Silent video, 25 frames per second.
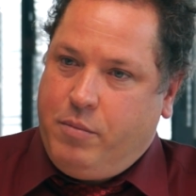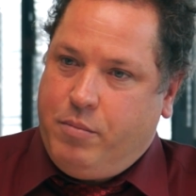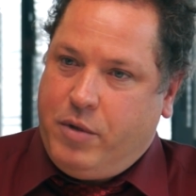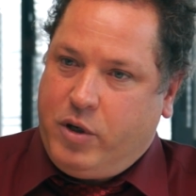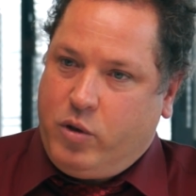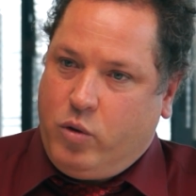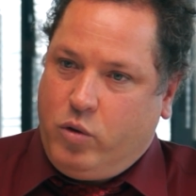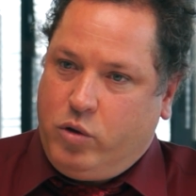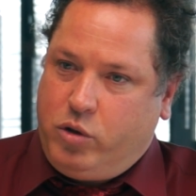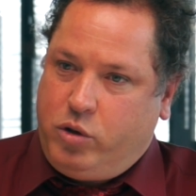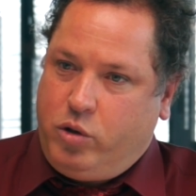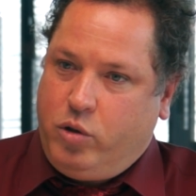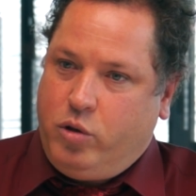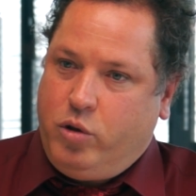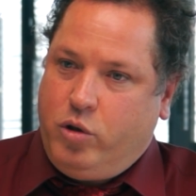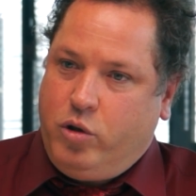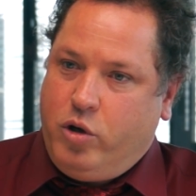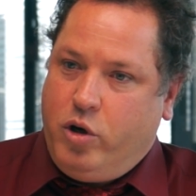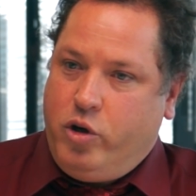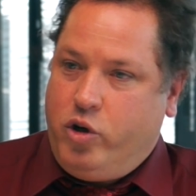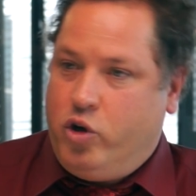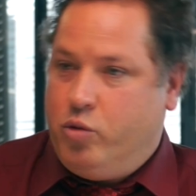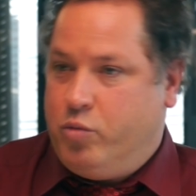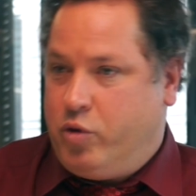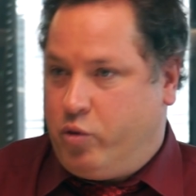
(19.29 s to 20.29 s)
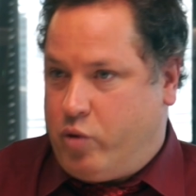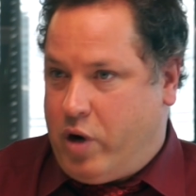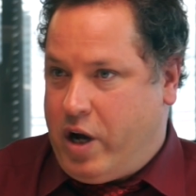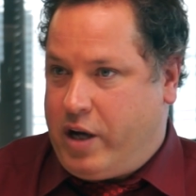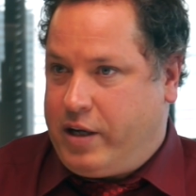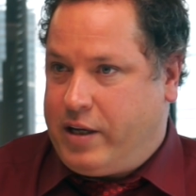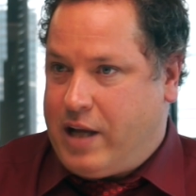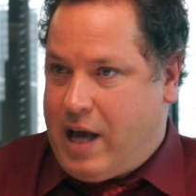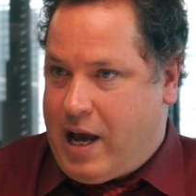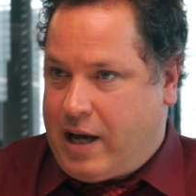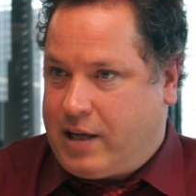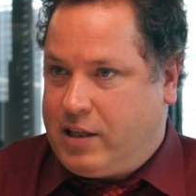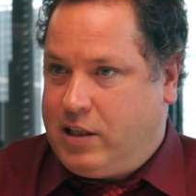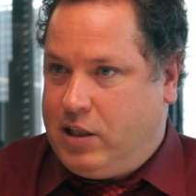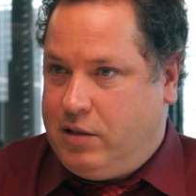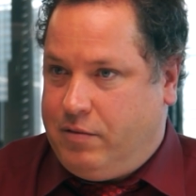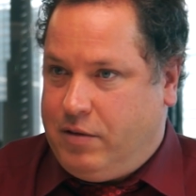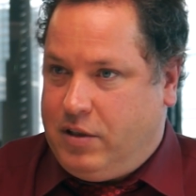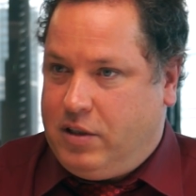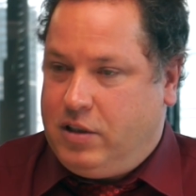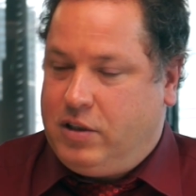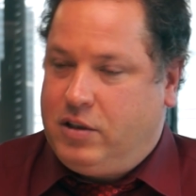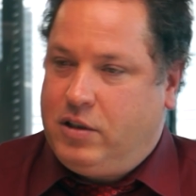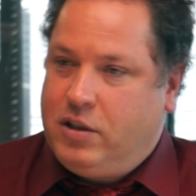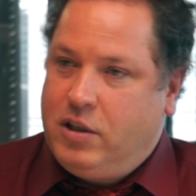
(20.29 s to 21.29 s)
but also a human rights
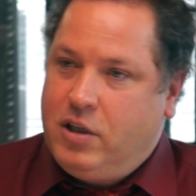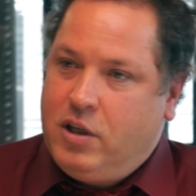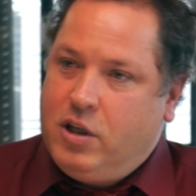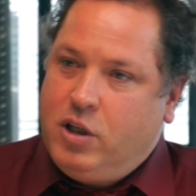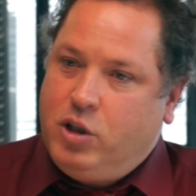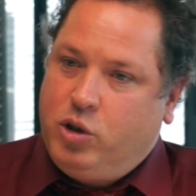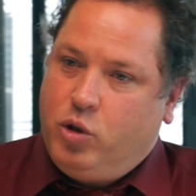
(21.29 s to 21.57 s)
activist.